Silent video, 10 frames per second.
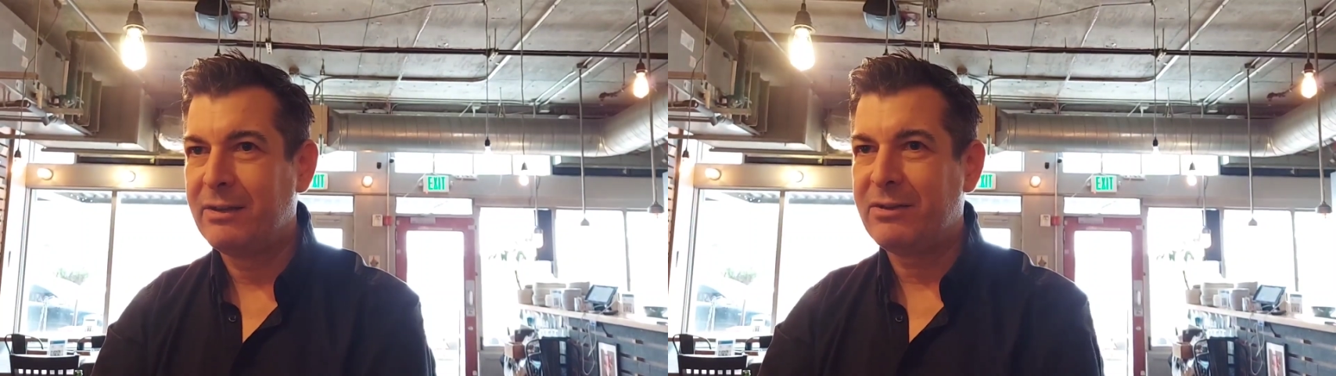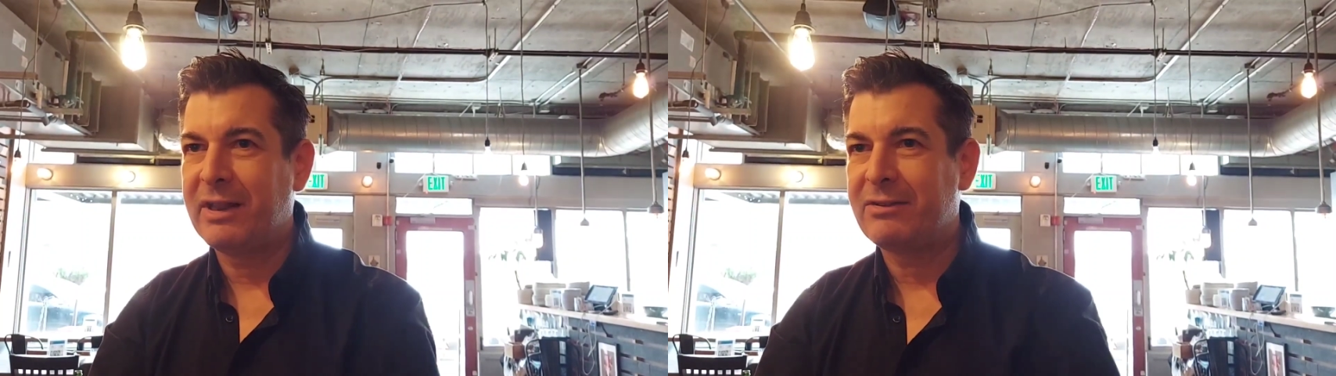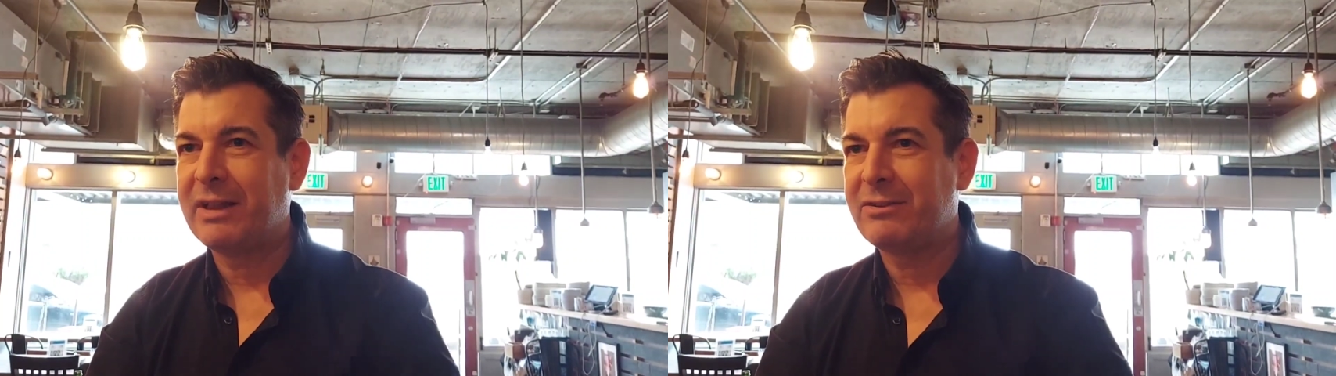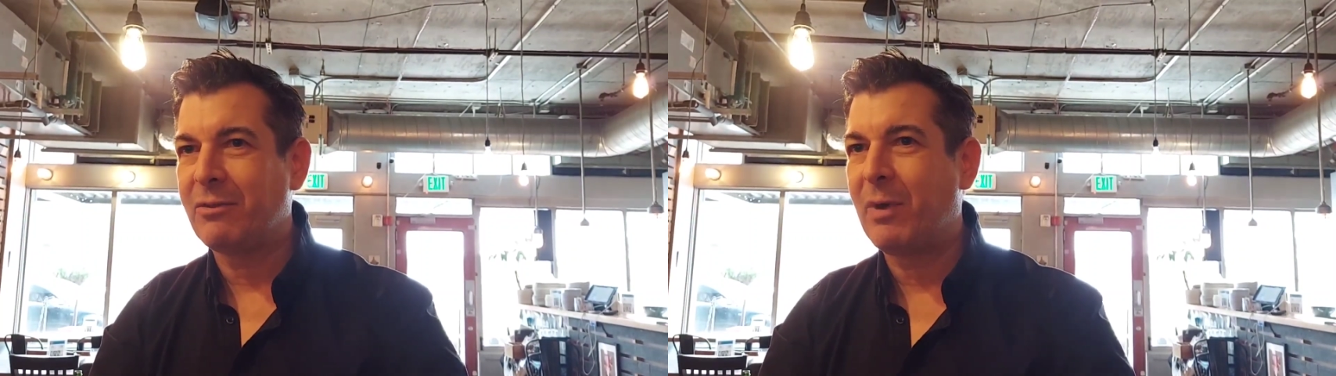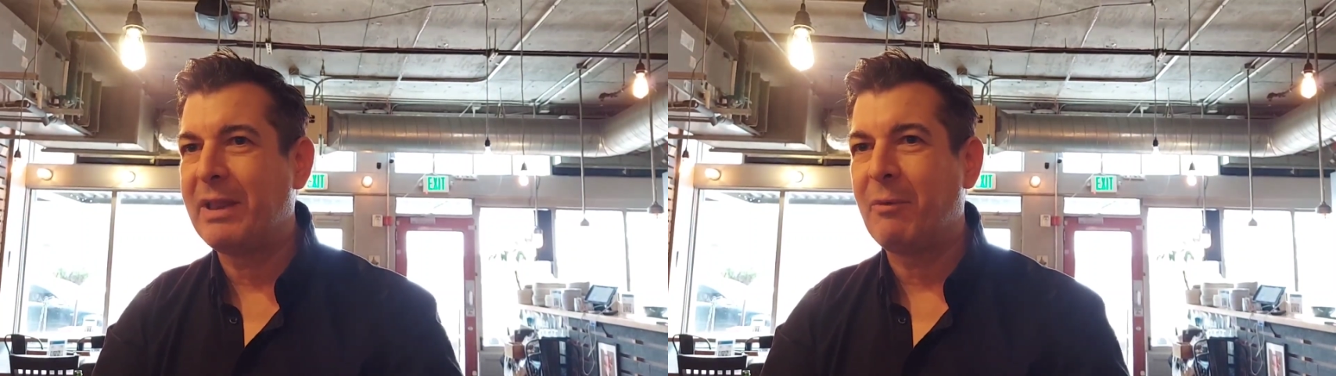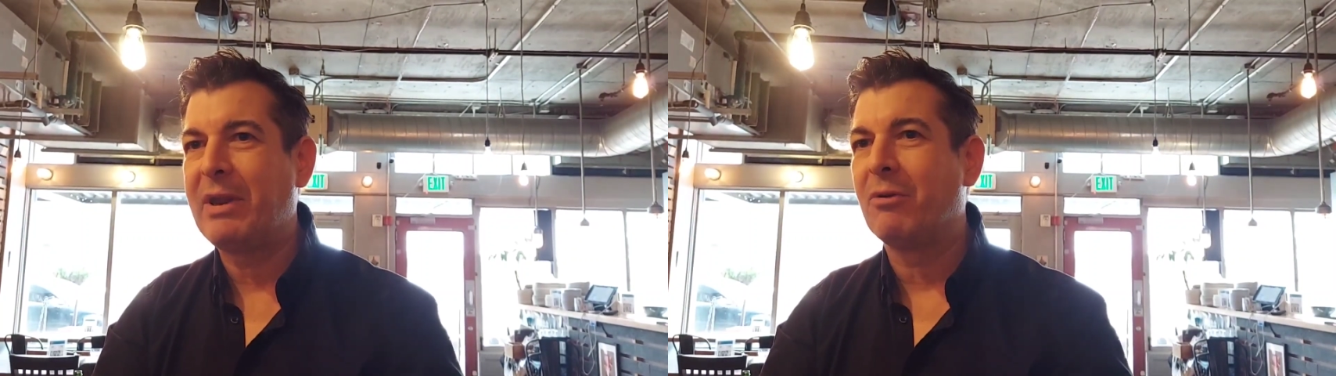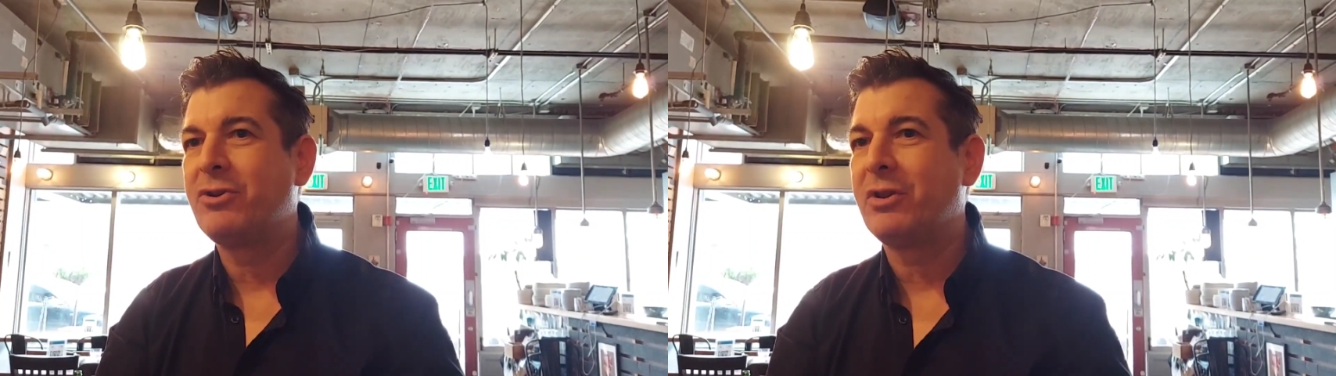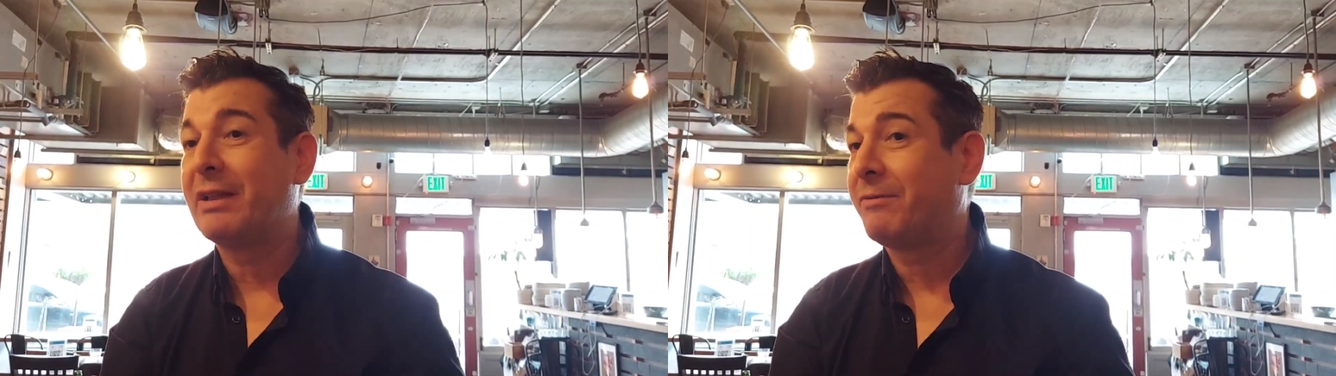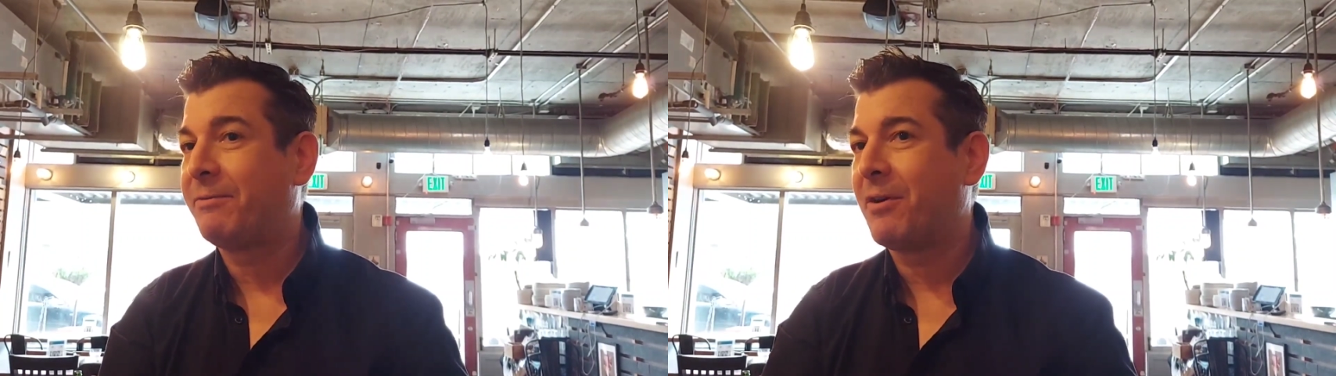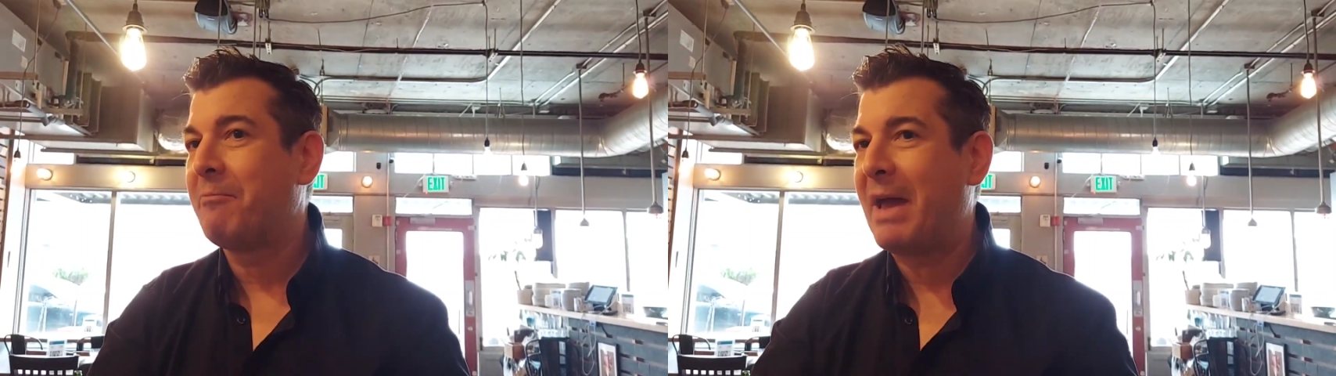So that's the one that we don't do that's
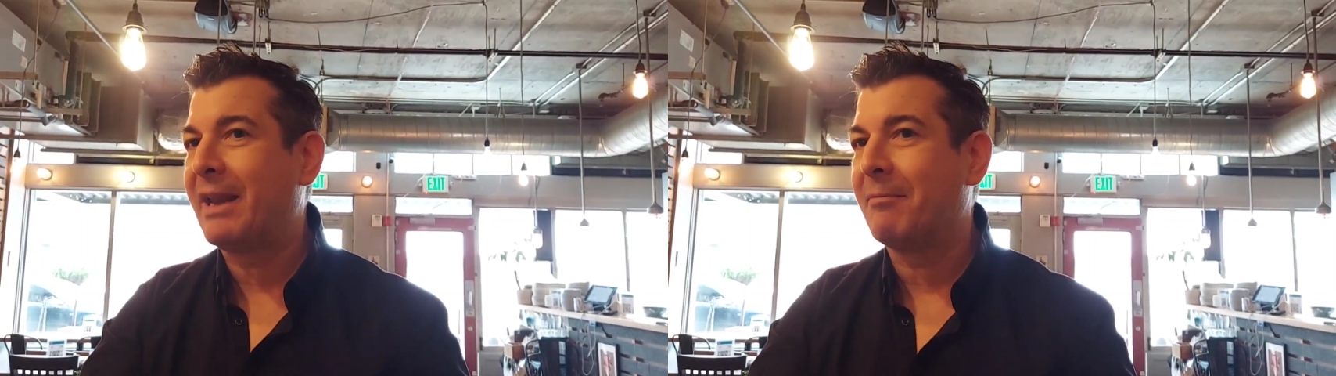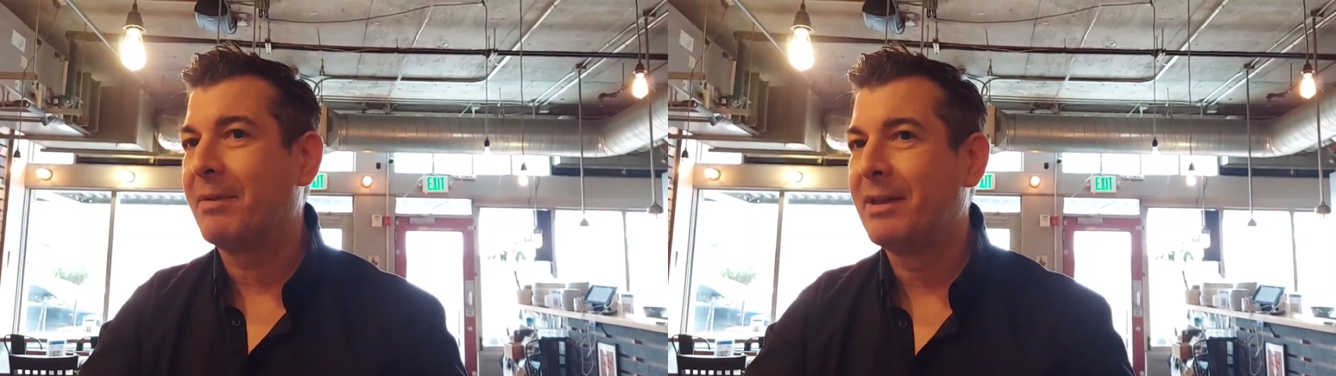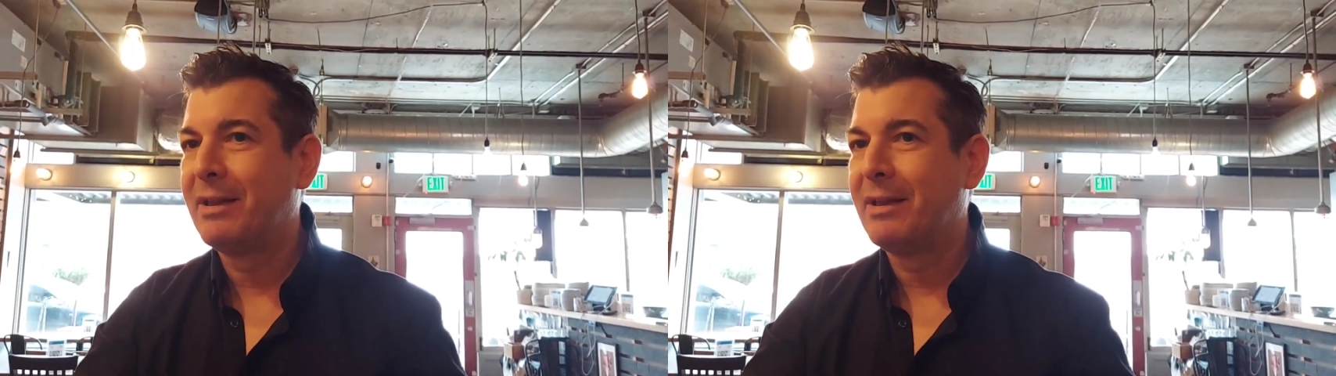verbatim.